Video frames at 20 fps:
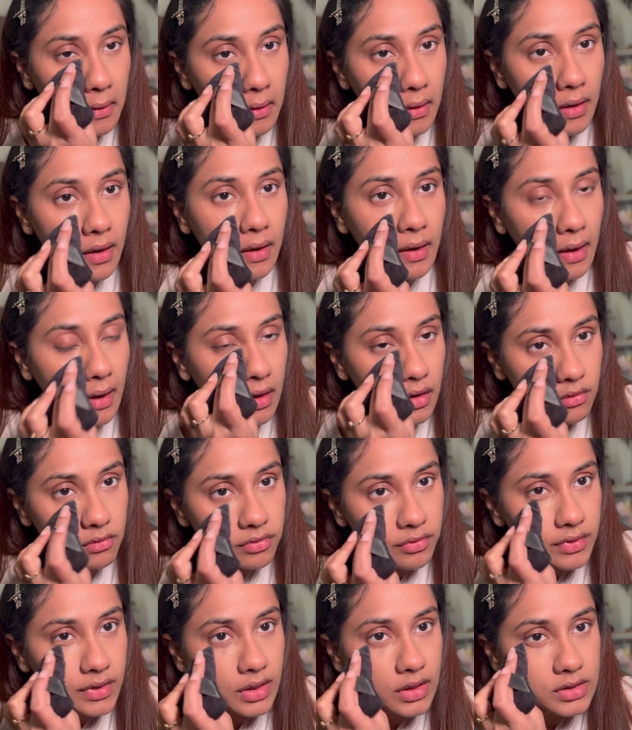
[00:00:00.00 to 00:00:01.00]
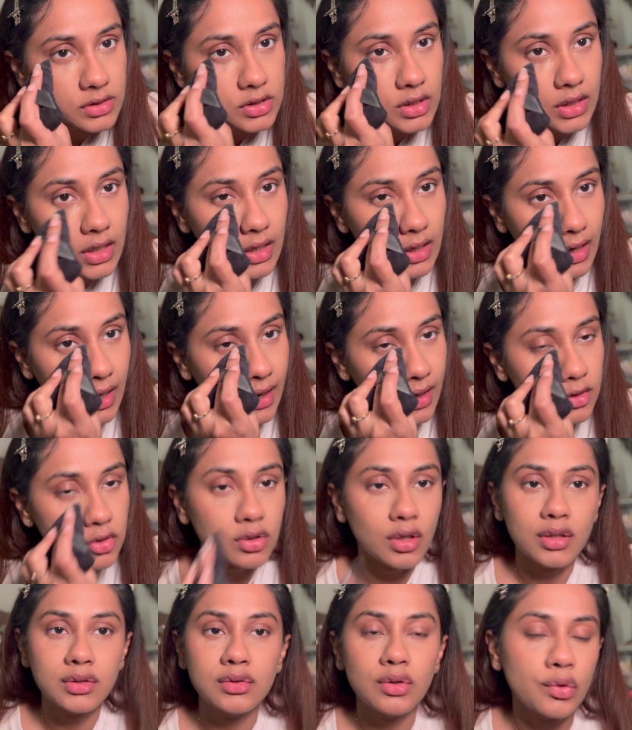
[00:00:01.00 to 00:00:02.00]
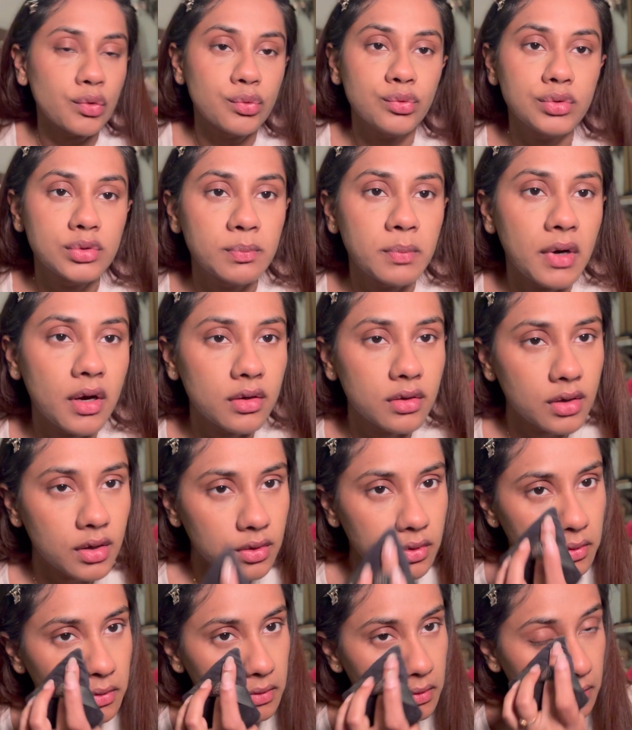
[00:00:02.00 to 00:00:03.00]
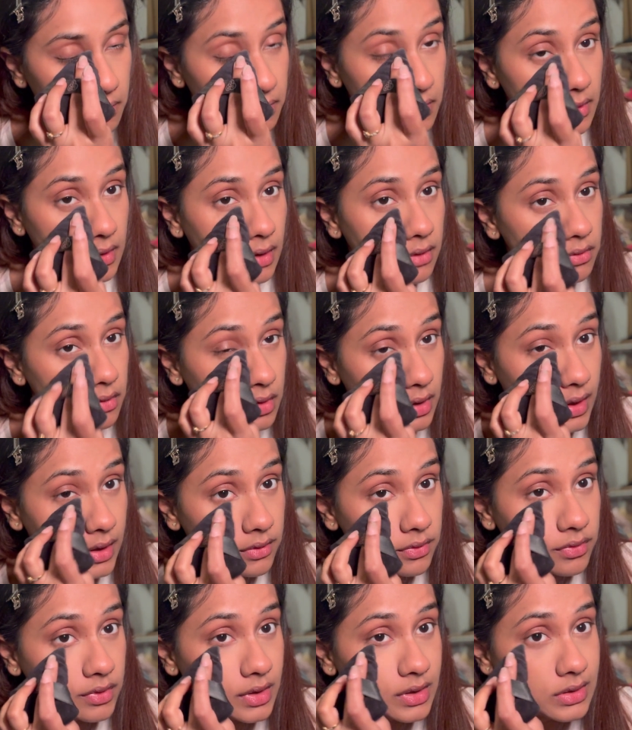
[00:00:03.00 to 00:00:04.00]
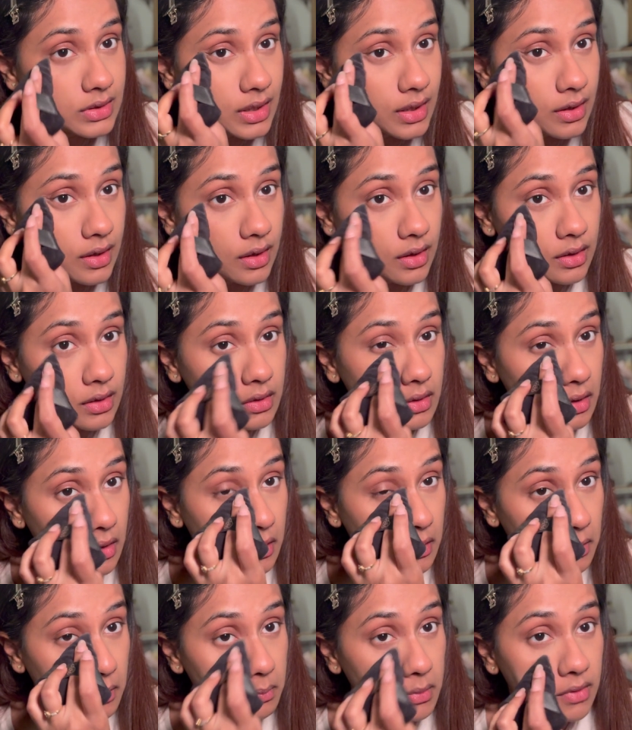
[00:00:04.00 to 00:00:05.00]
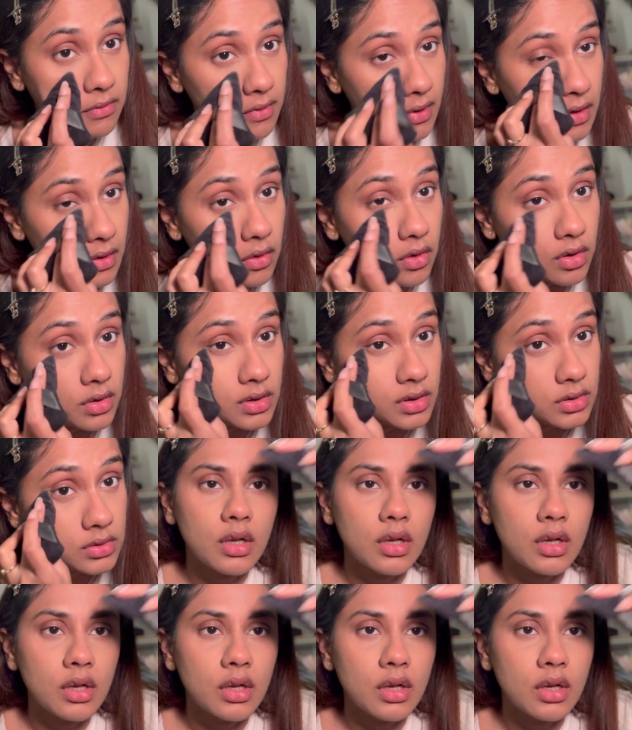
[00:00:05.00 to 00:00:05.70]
Again, feels really like it's also loose powder. I don't know if it ever like feels like anything, to be very honest.